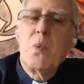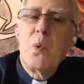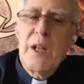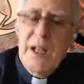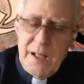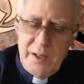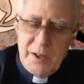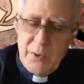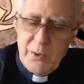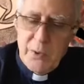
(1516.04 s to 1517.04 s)
We need
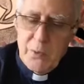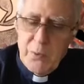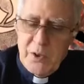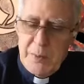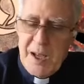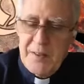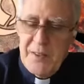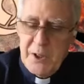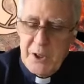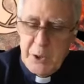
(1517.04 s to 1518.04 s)
to
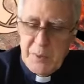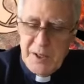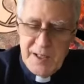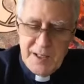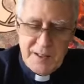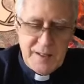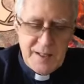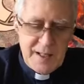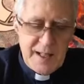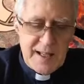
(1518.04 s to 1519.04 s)
respect their human
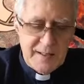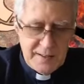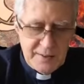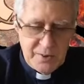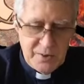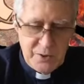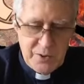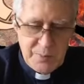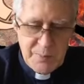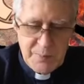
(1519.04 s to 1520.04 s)
dignity and listen to
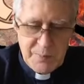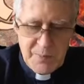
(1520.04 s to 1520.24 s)
them.